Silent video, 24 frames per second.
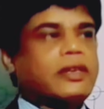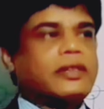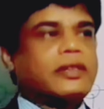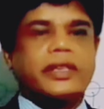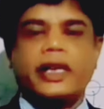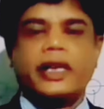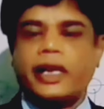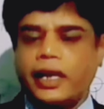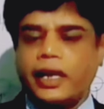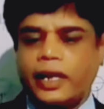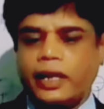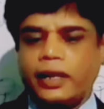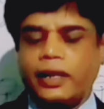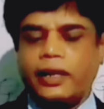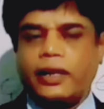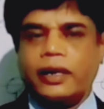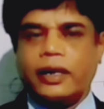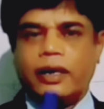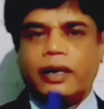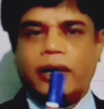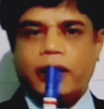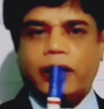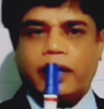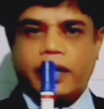Say
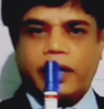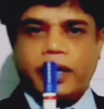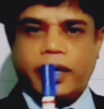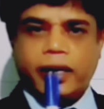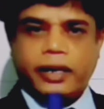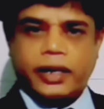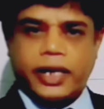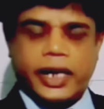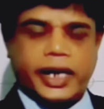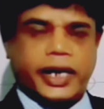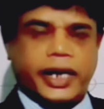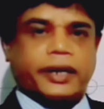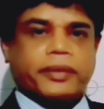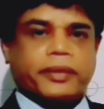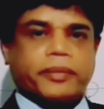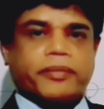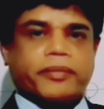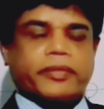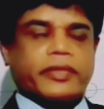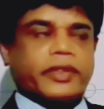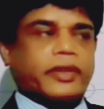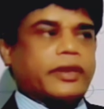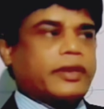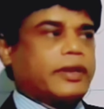in
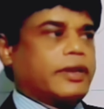dyeing,